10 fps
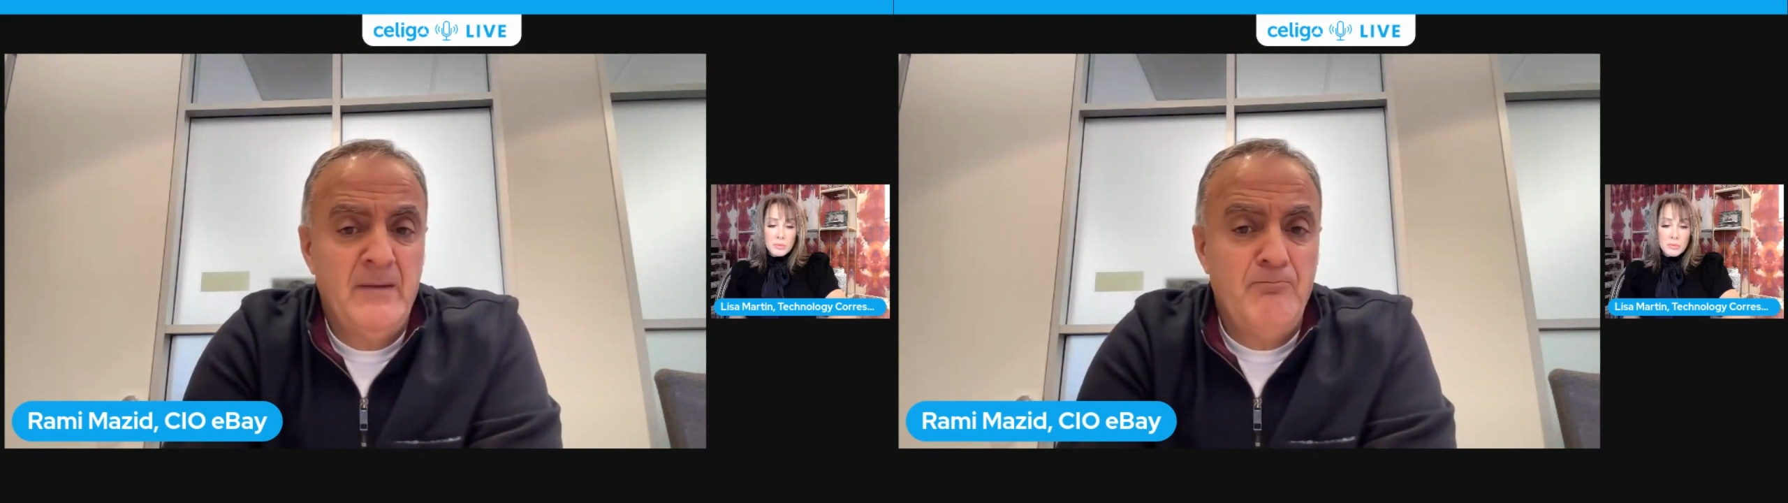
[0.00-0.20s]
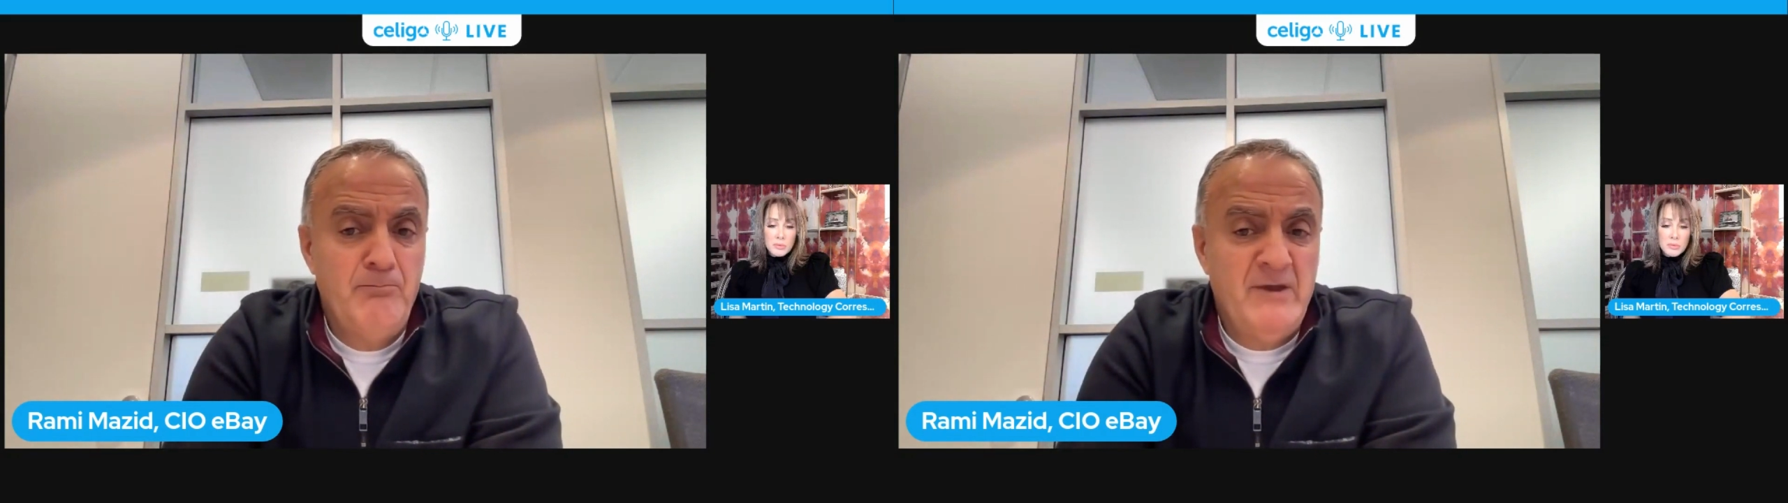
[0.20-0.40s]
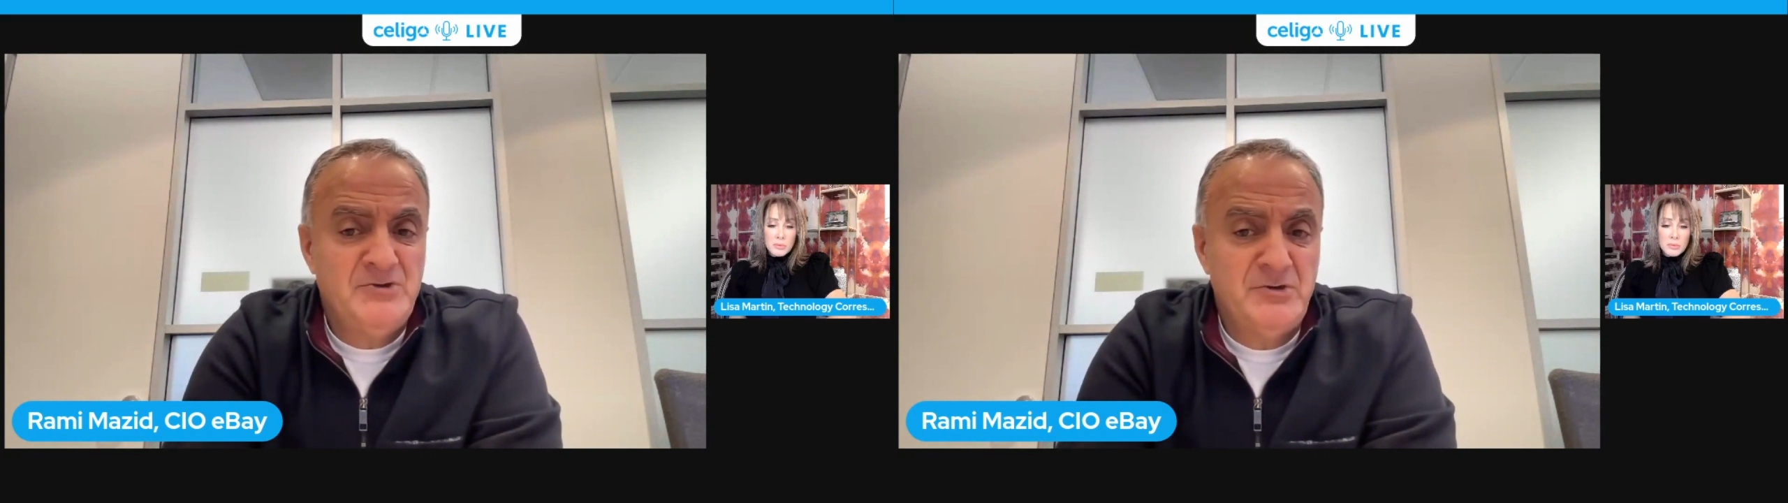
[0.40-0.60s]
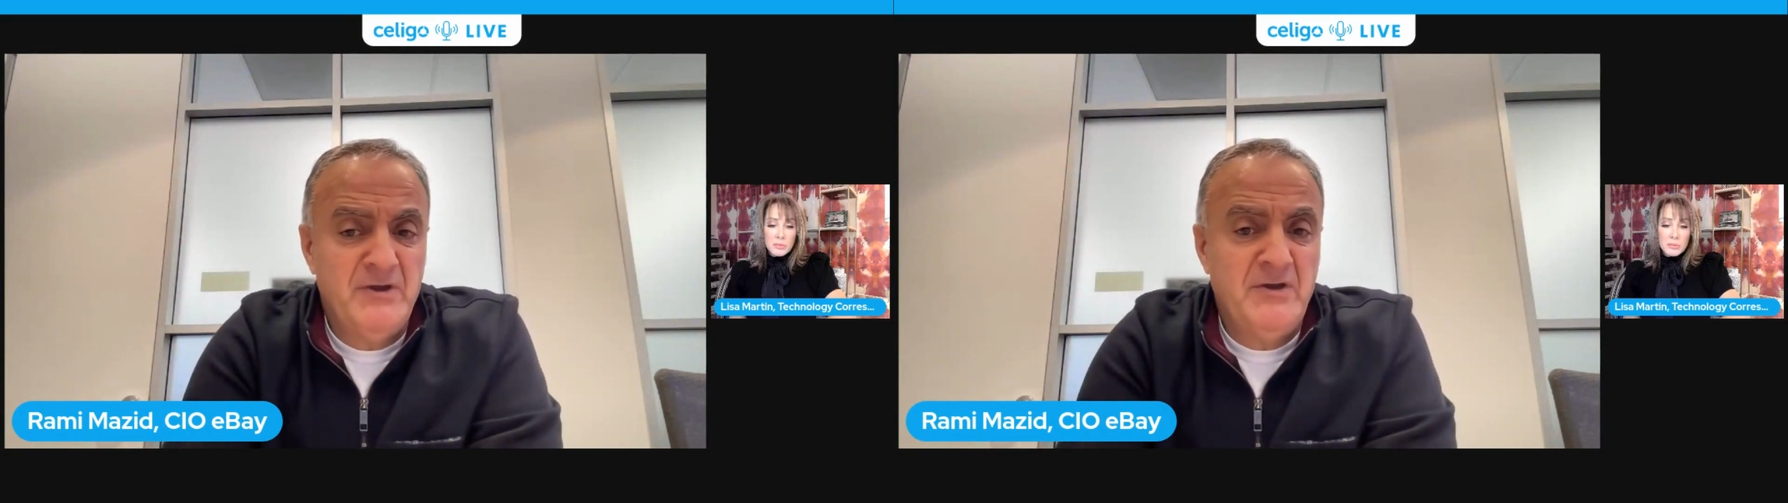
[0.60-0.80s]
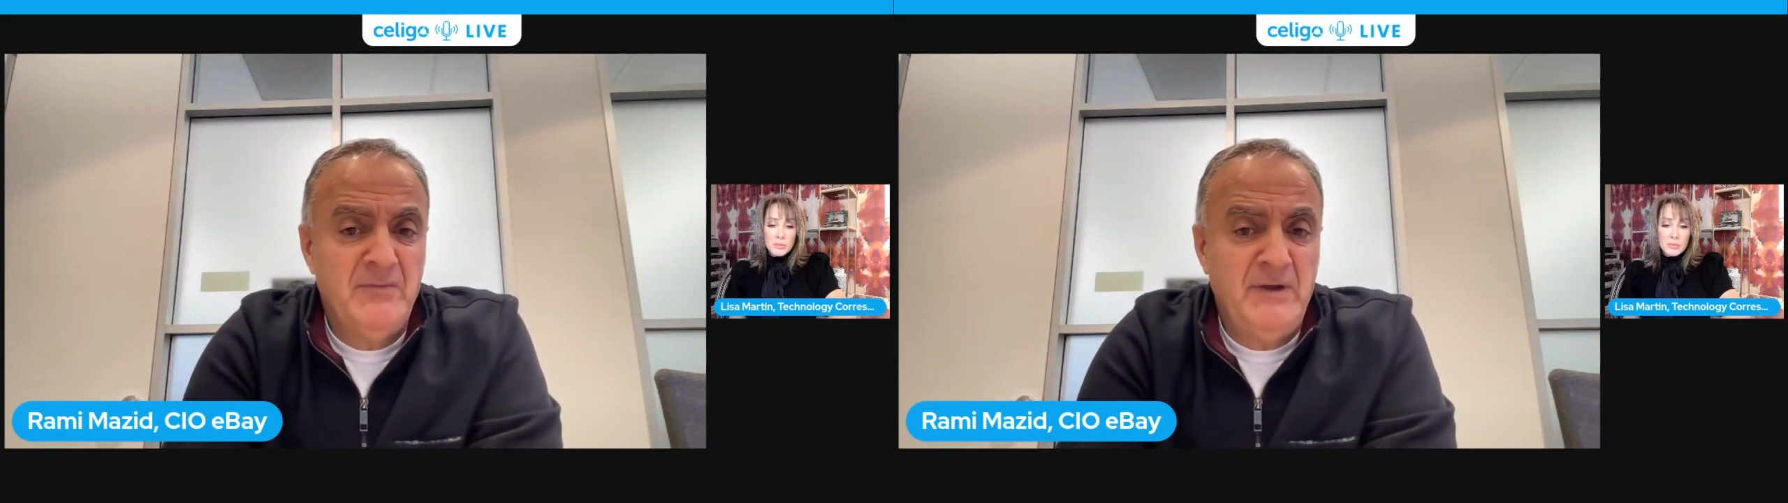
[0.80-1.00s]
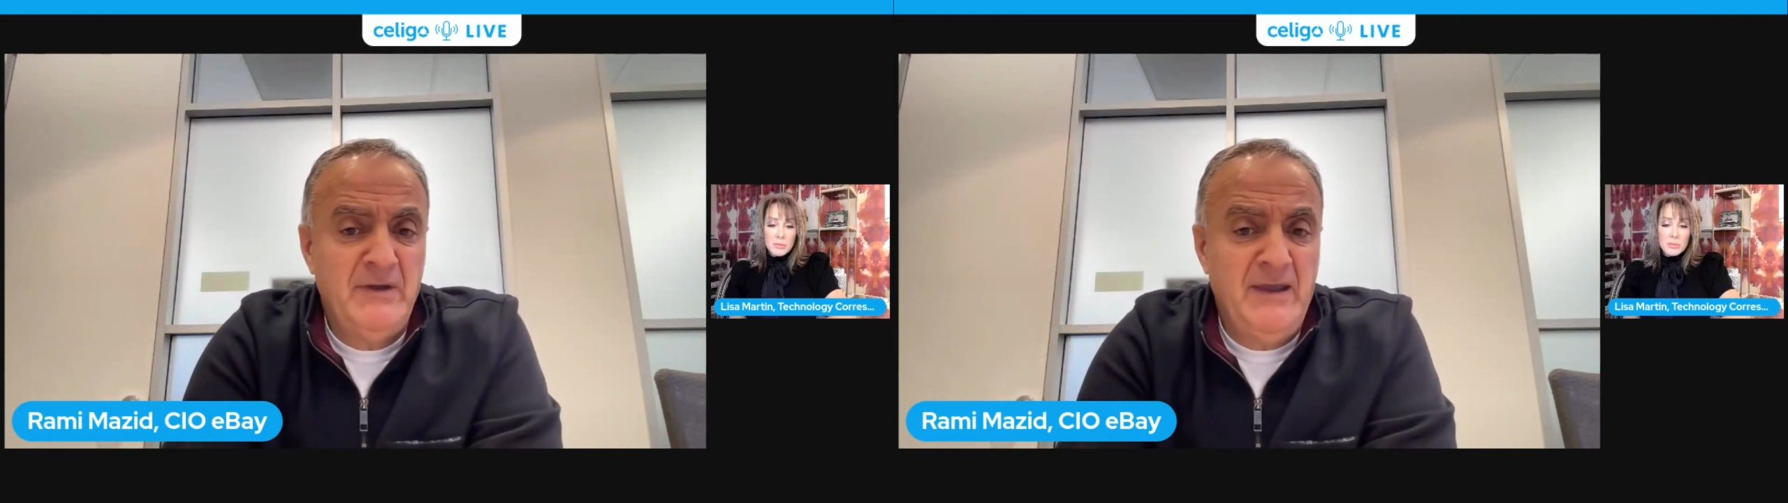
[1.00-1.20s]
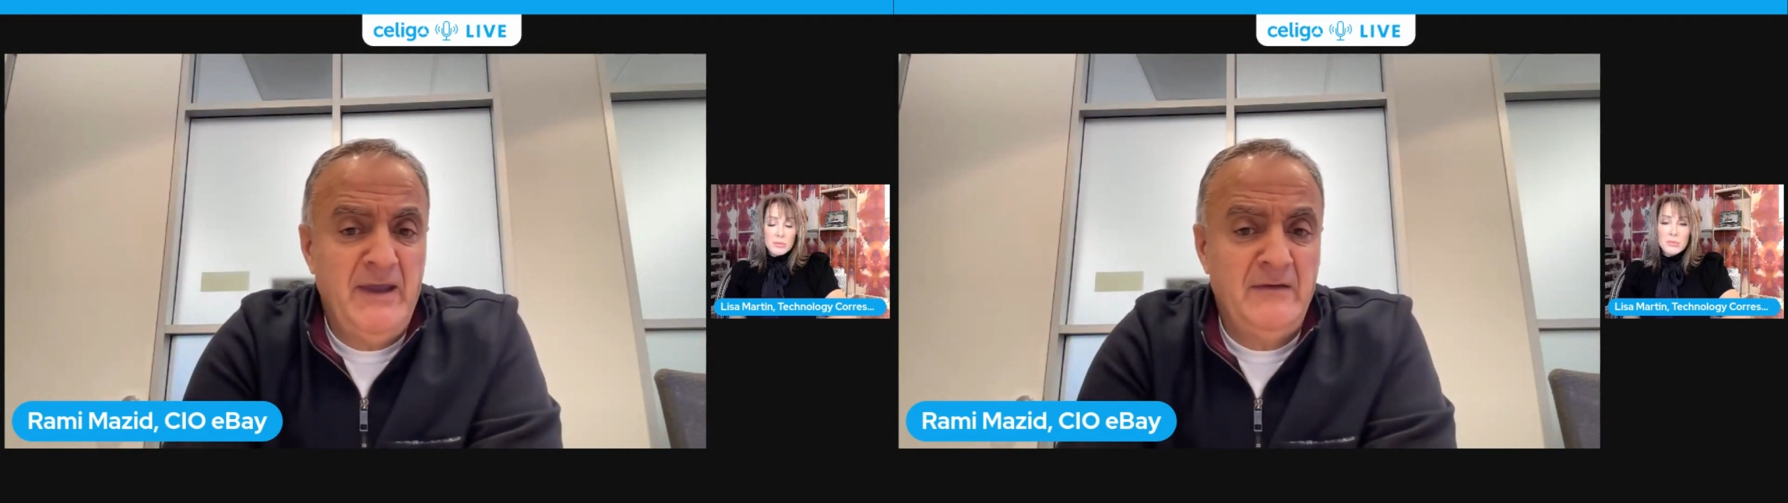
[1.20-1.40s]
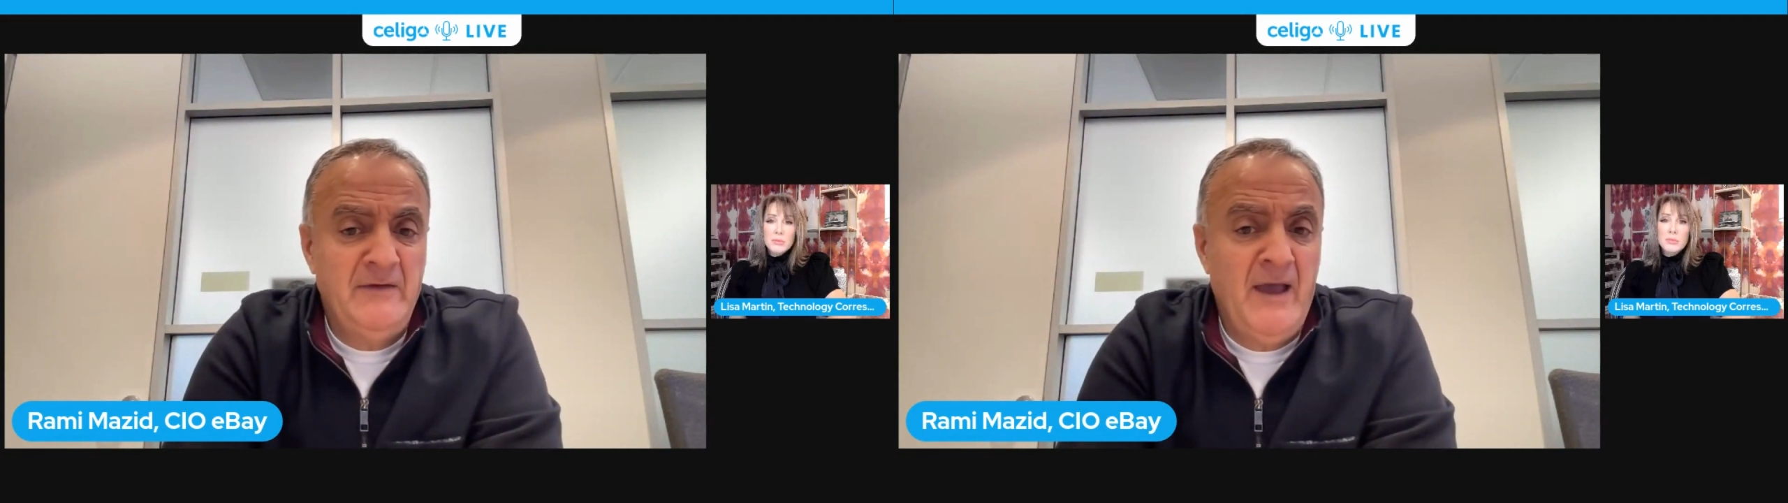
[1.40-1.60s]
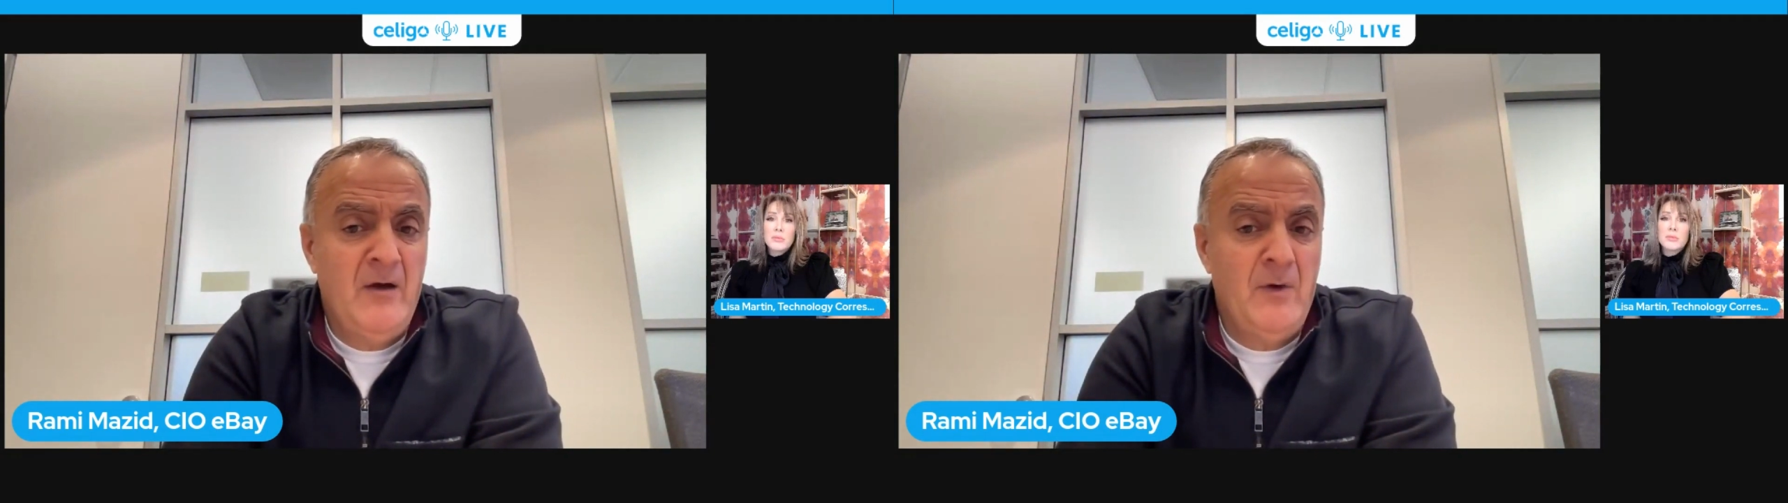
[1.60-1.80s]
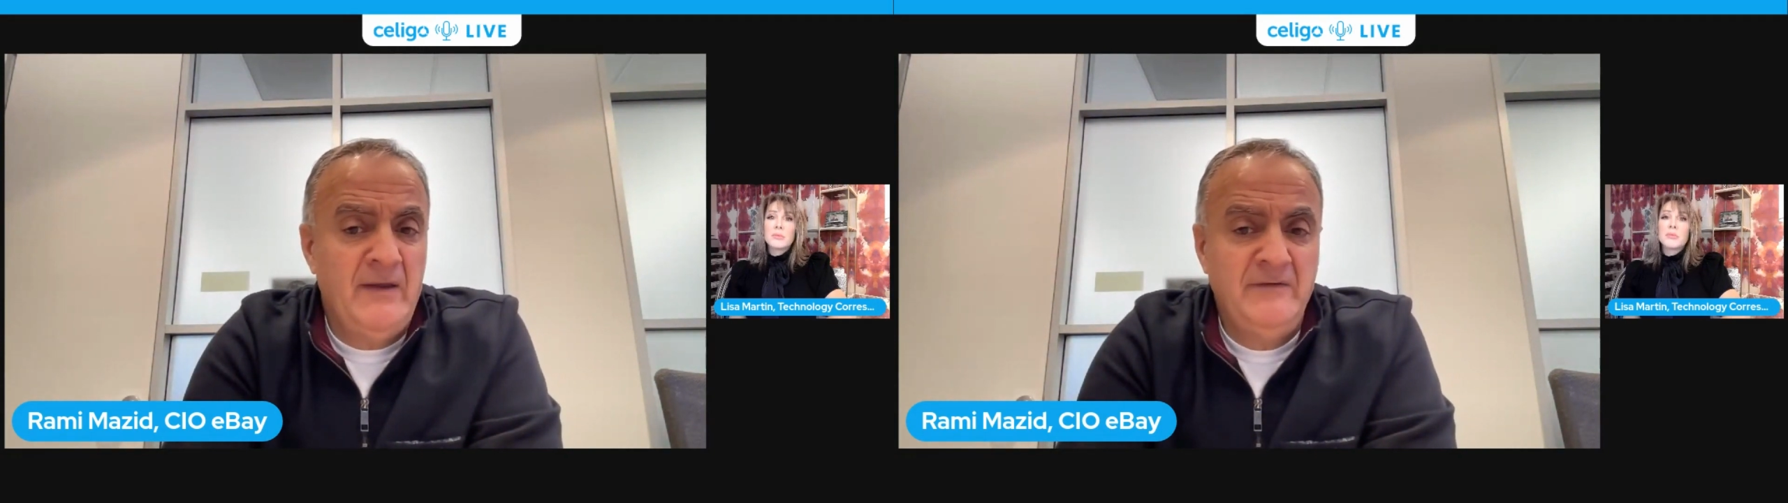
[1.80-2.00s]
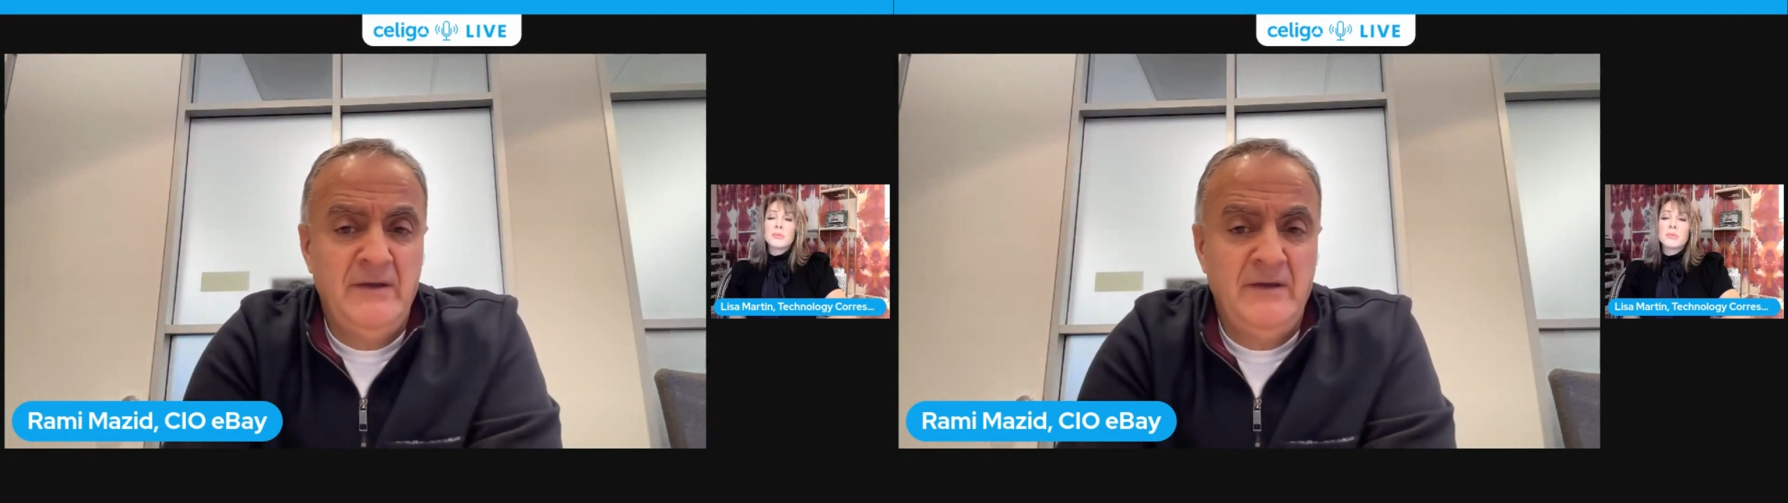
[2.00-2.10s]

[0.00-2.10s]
measure and communicate how IT